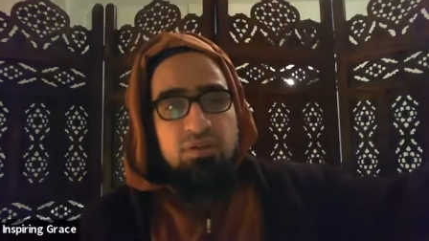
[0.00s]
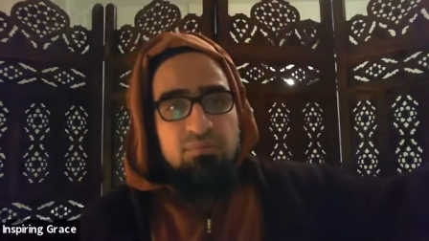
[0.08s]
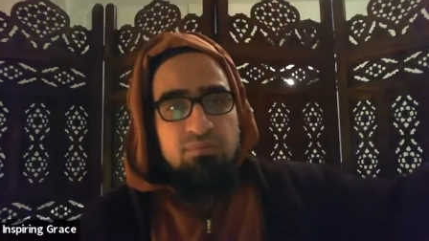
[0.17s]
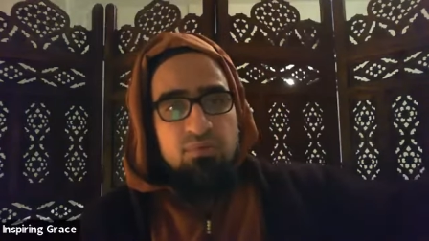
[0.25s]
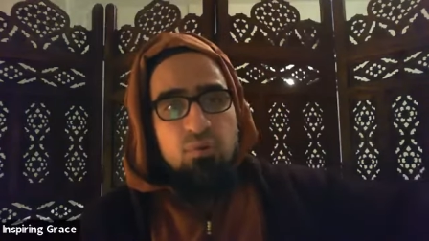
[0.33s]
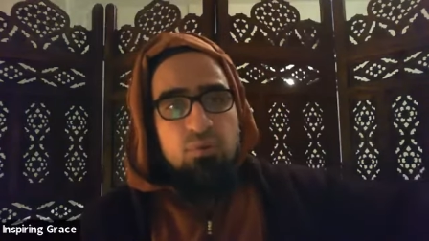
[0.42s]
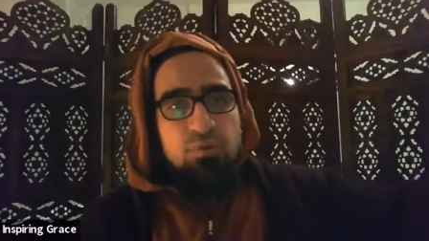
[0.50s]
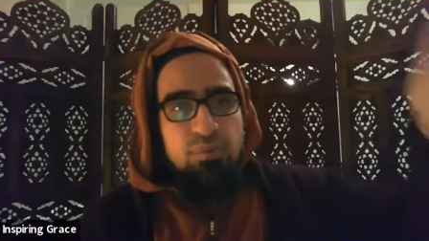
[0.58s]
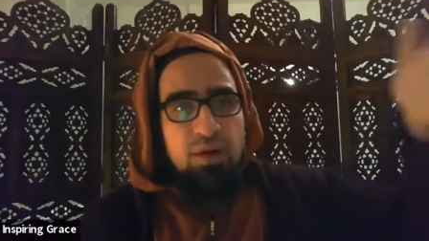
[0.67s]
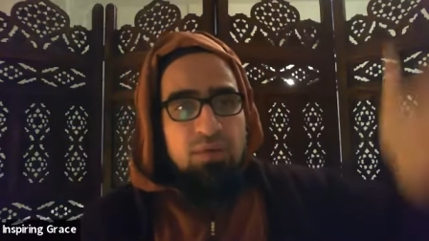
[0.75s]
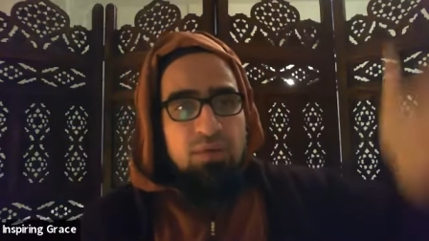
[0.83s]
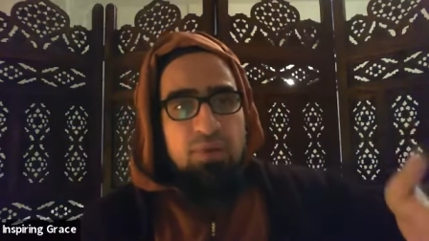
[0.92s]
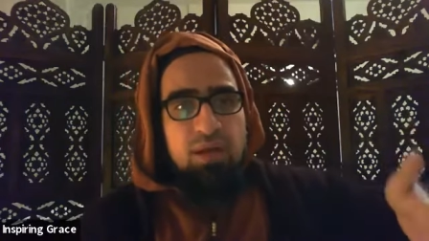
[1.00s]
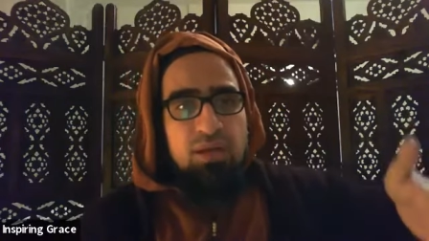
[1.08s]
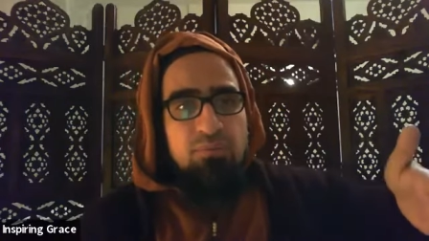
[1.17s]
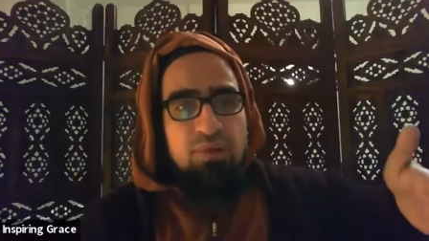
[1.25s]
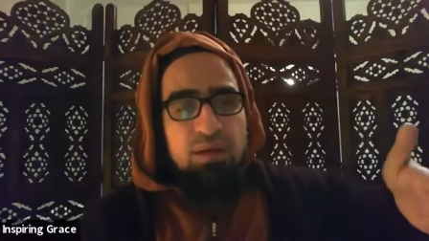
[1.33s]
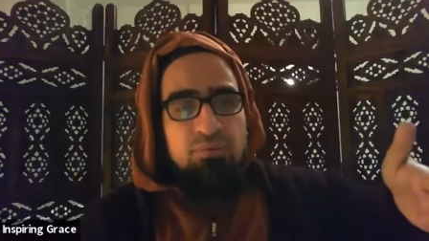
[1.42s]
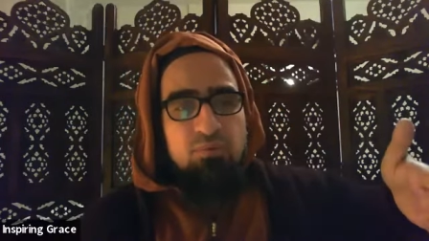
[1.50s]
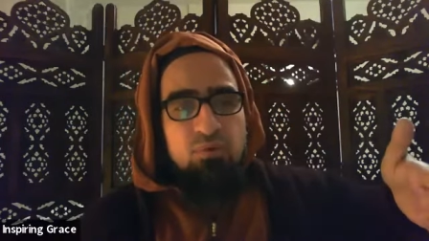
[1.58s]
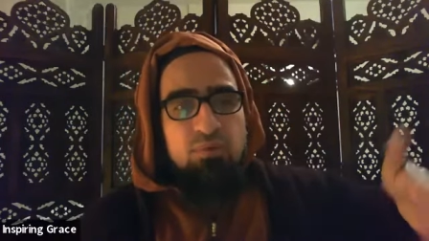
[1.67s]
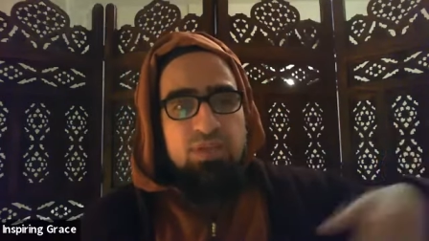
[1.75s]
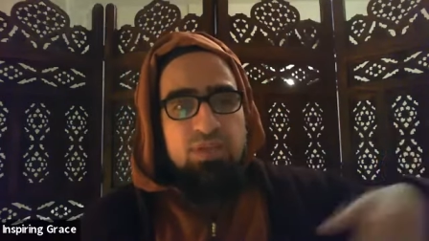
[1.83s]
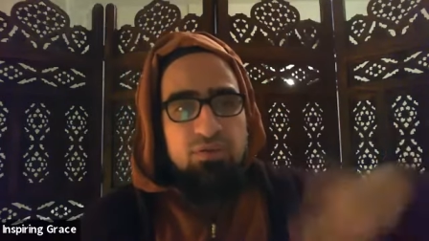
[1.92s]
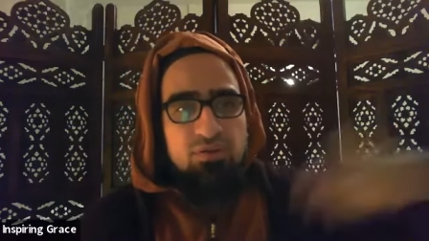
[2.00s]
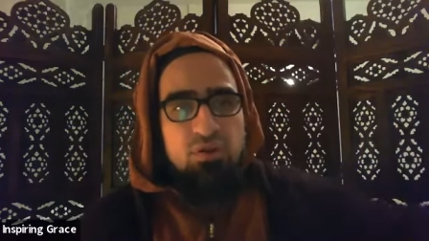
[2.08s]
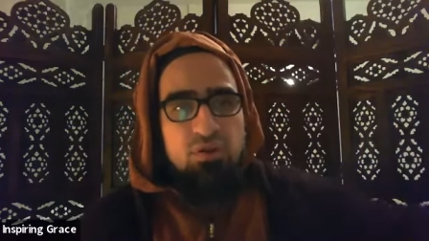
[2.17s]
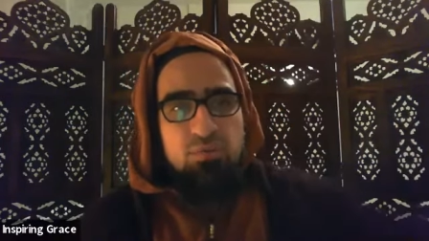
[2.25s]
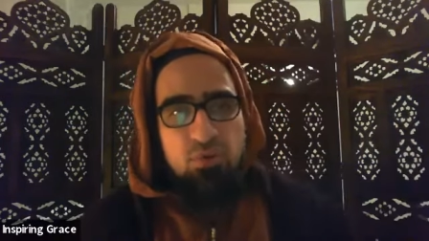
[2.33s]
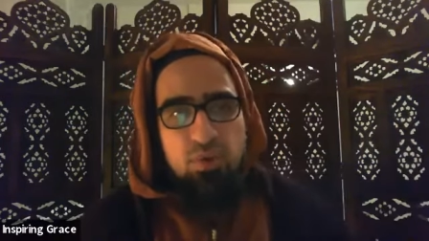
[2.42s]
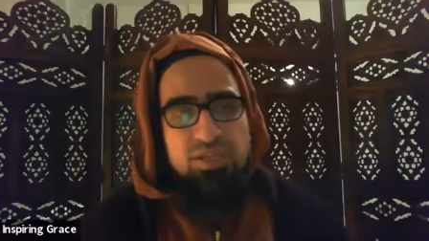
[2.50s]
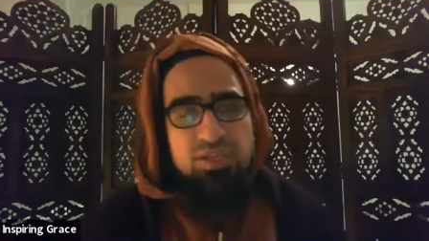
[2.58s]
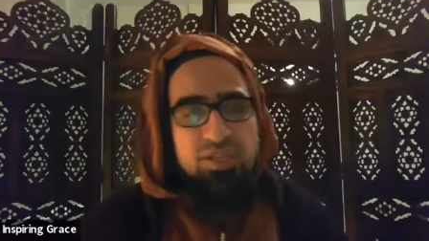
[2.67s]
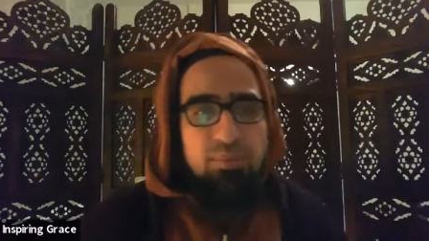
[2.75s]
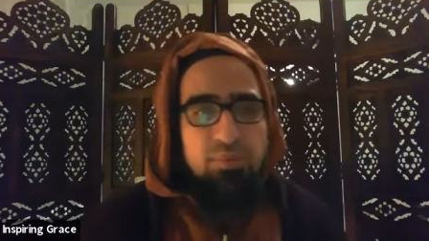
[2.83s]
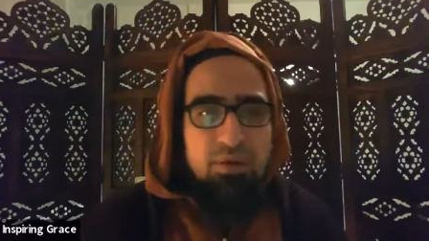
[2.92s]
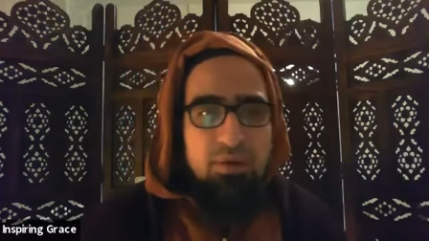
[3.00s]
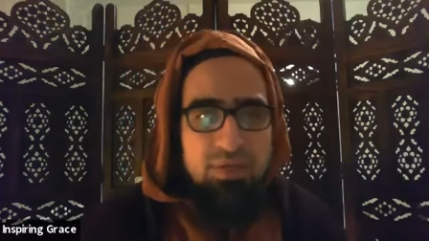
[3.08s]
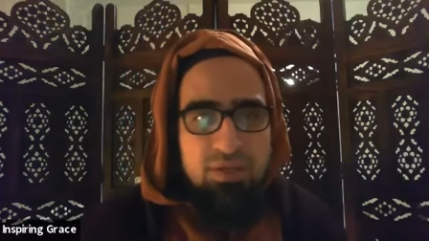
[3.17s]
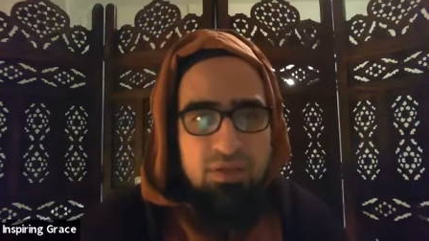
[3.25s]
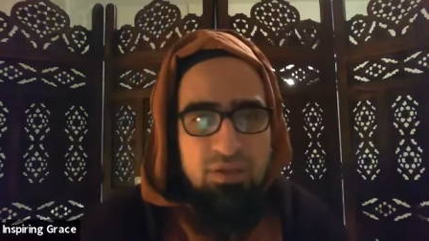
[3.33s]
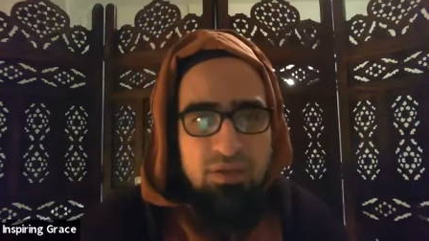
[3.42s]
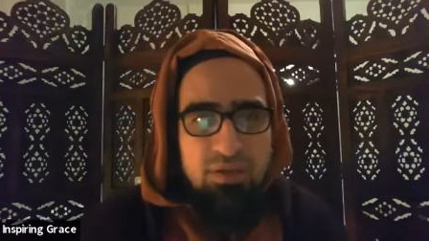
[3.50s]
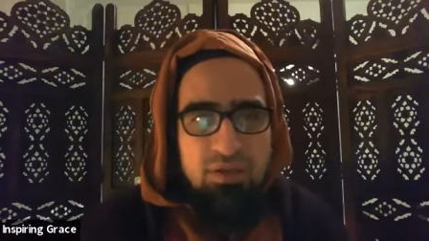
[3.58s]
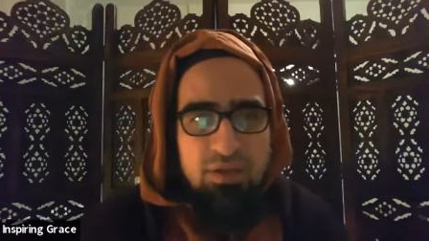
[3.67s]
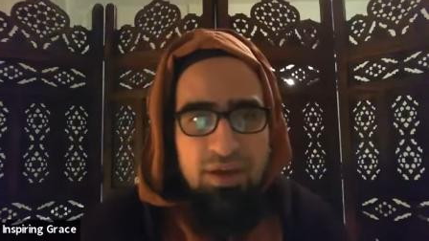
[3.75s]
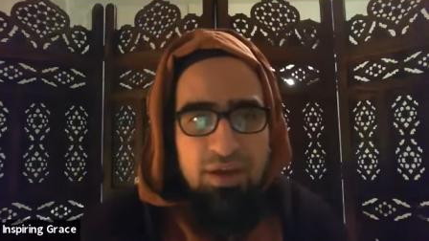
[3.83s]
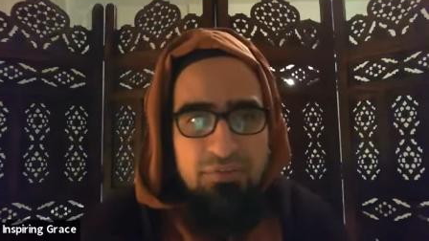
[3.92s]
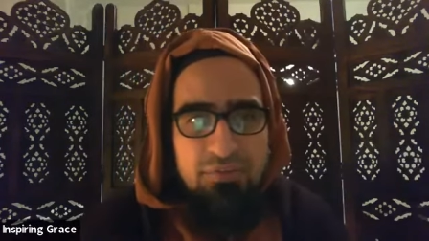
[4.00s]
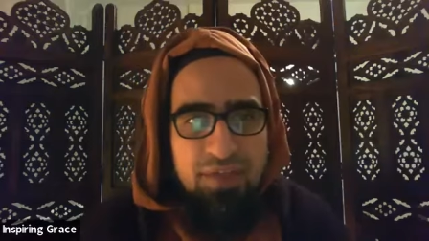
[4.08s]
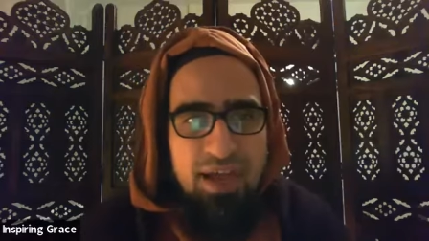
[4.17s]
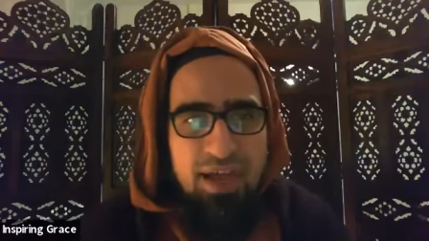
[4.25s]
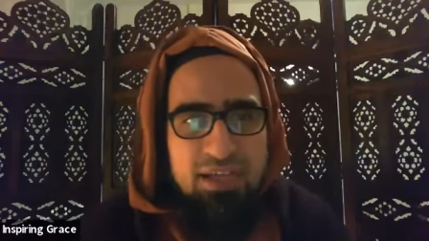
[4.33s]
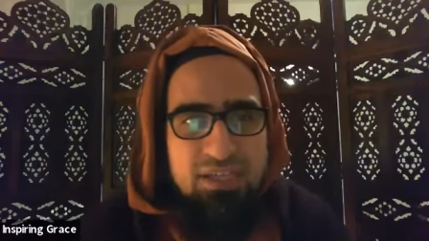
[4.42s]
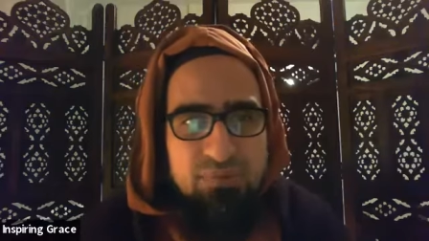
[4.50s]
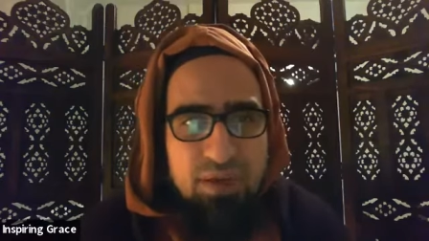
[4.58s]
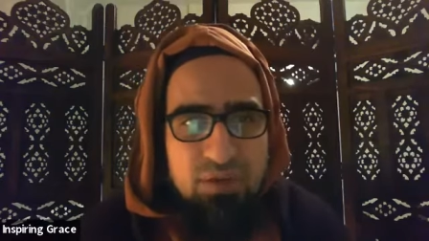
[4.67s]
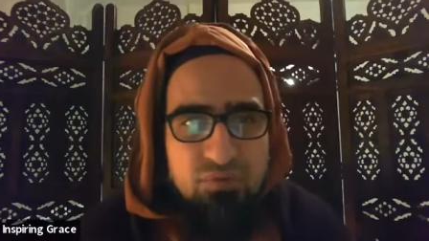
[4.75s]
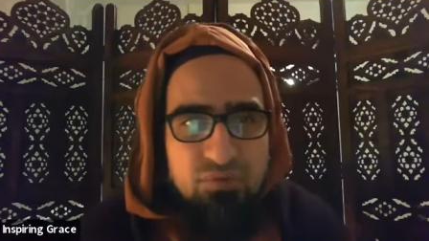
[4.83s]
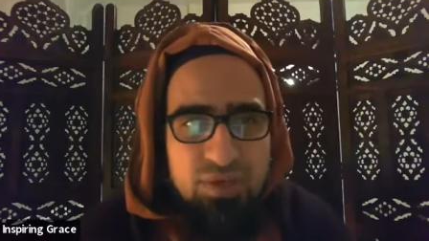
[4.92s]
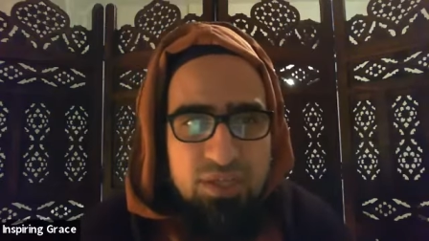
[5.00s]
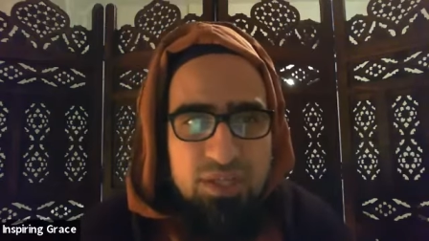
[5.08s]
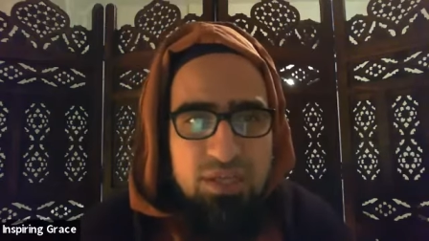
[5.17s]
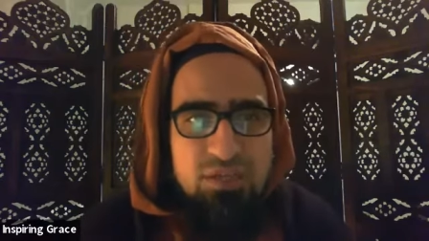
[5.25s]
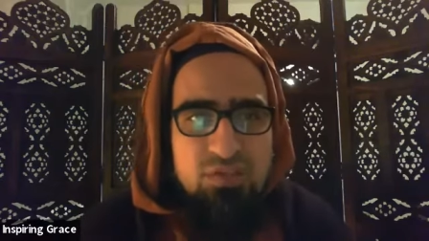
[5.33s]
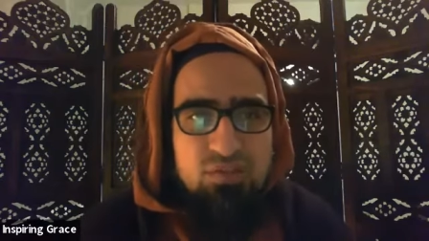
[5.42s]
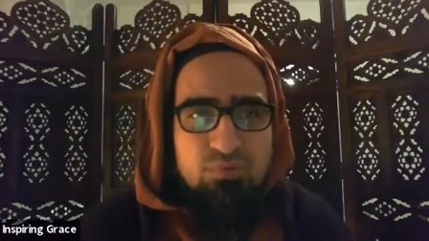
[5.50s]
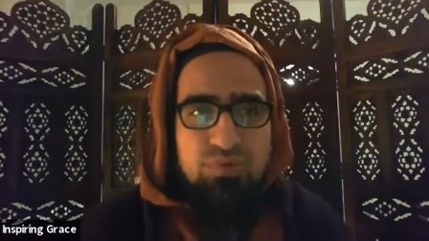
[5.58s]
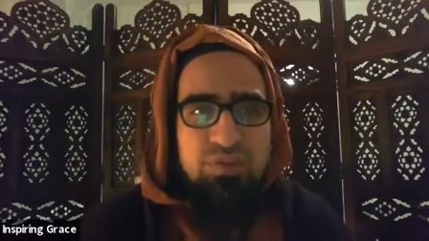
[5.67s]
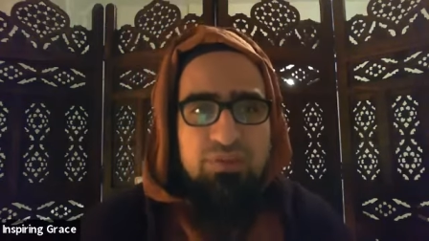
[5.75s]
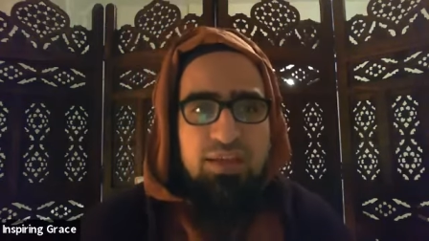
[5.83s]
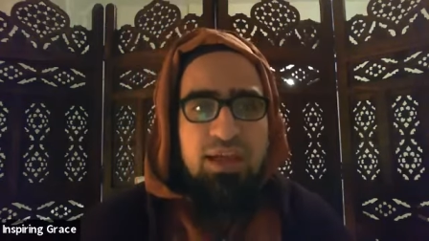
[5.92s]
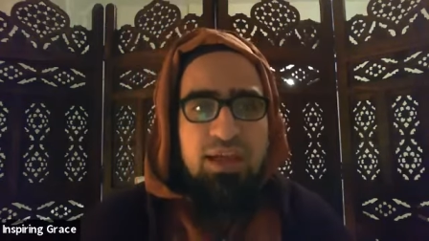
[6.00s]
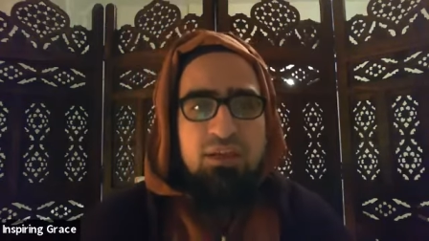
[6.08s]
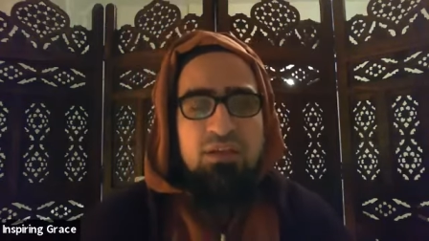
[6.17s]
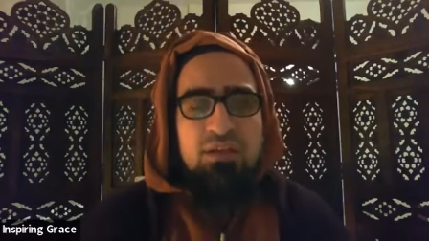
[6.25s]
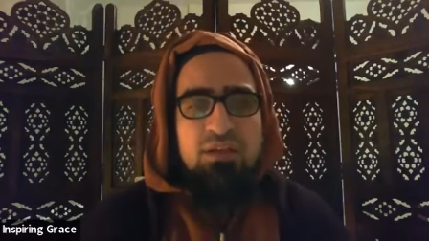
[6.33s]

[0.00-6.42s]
moment by by by moment and you're going to be questioned about it and that aspect really is something that